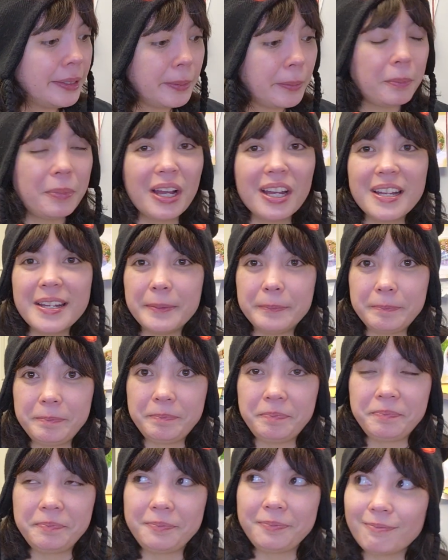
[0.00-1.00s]
But
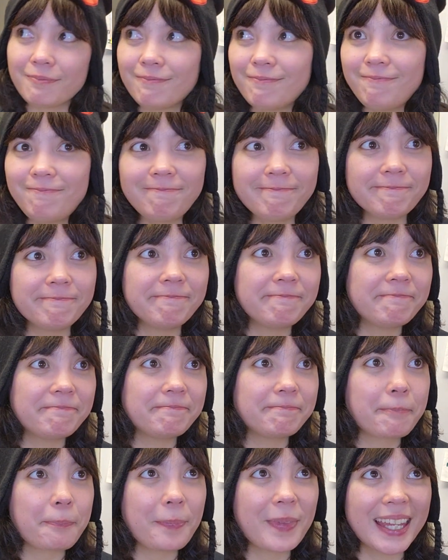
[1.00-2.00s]

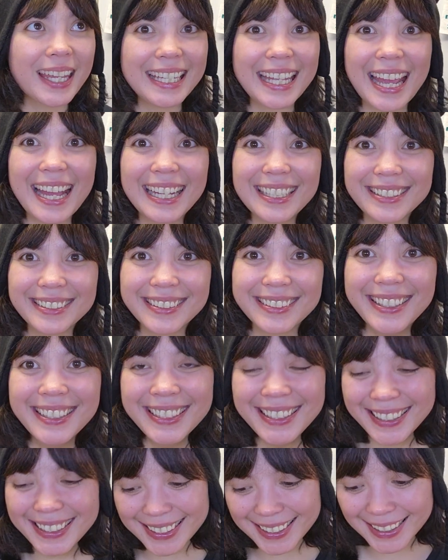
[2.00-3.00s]
yeah.
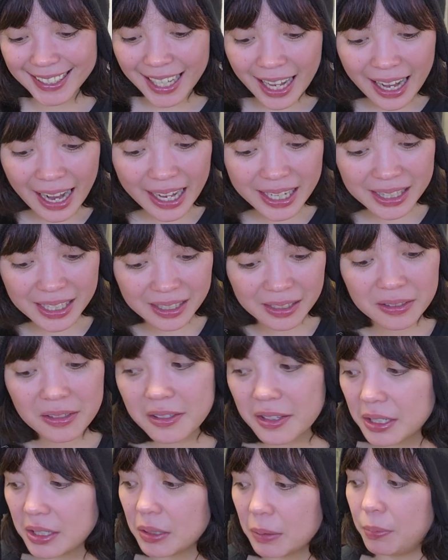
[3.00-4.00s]
I think this is
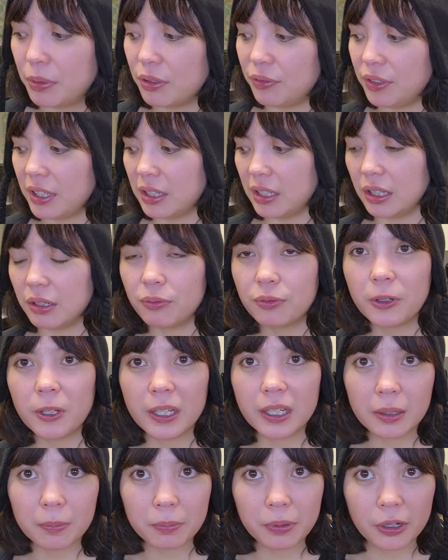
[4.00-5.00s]
like the perfect thing for
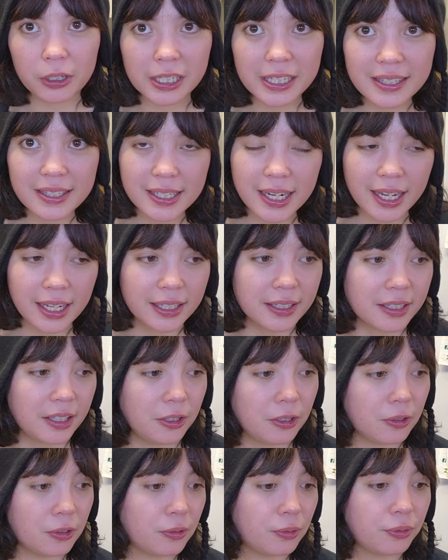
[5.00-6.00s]
like a party snack, you
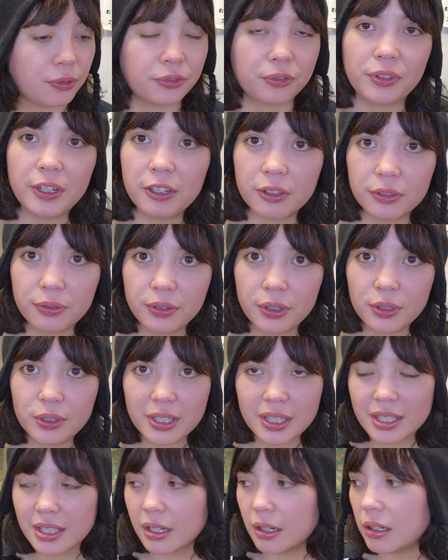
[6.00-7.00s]
know, finger foods
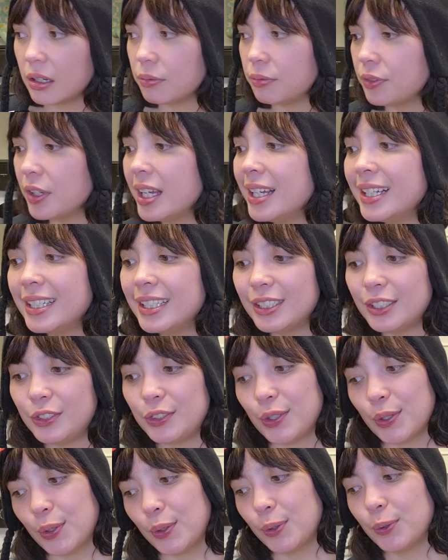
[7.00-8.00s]
and stuff.
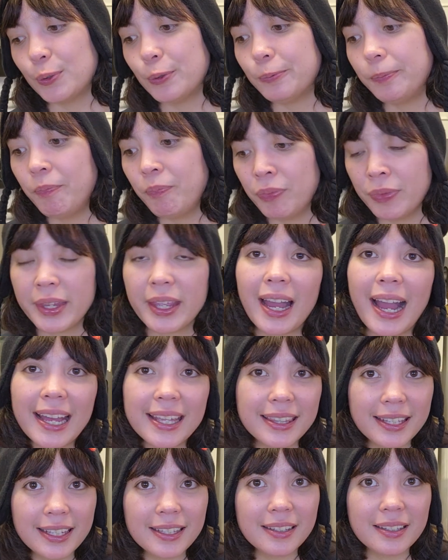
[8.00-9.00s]
So I
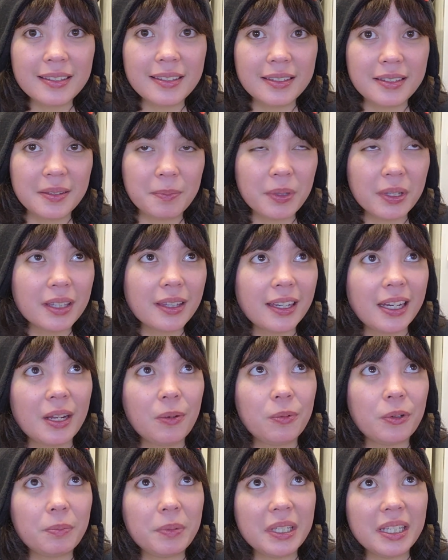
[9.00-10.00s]
think this is something that I
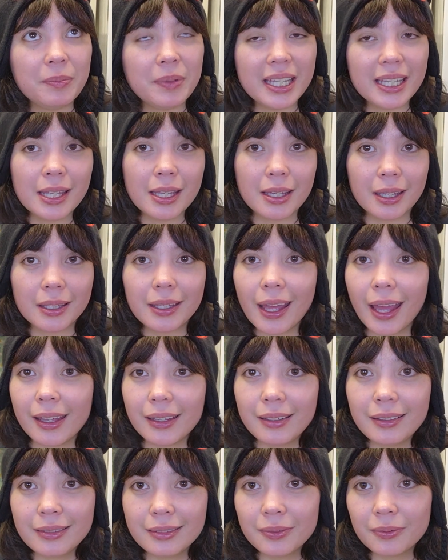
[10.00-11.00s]
will be making
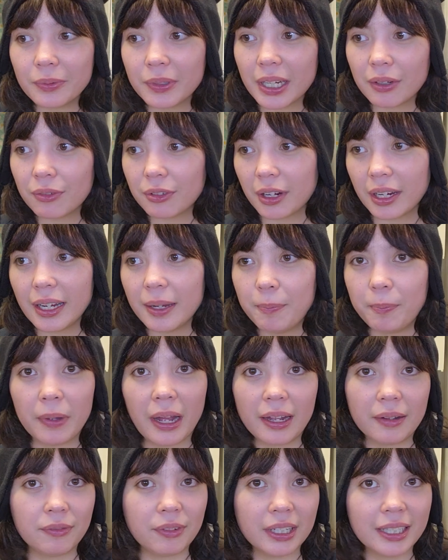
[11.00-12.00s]
again whenever I
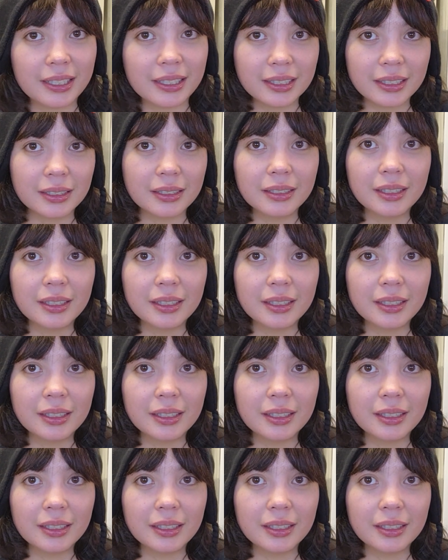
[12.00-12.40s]
have like